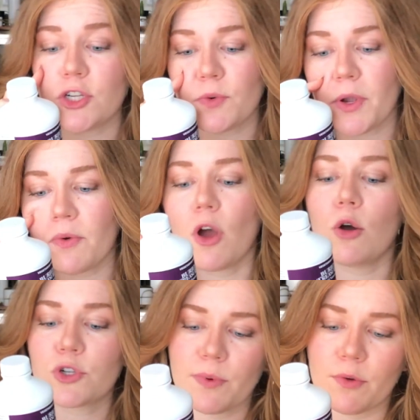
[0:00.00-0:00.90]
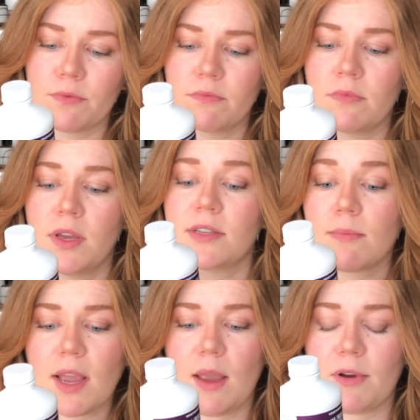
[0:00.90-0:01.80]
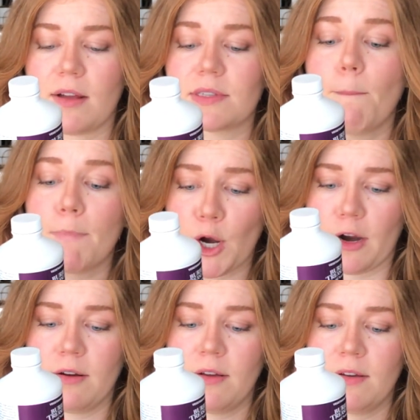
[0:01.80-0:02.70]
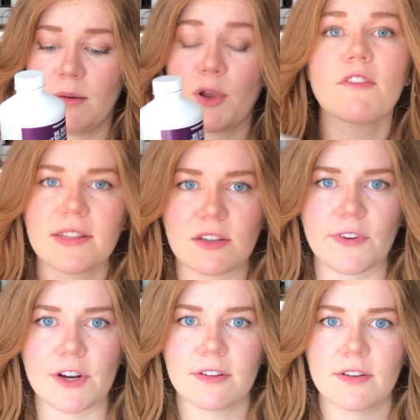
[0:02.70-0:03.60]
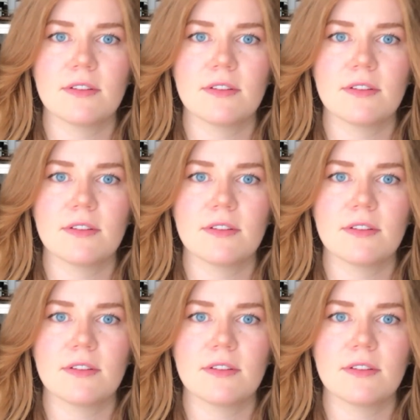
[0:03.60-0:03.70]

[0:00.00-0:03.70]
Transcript: Ginger root, osha root, something I can't pronounce, myrrh, purified silver.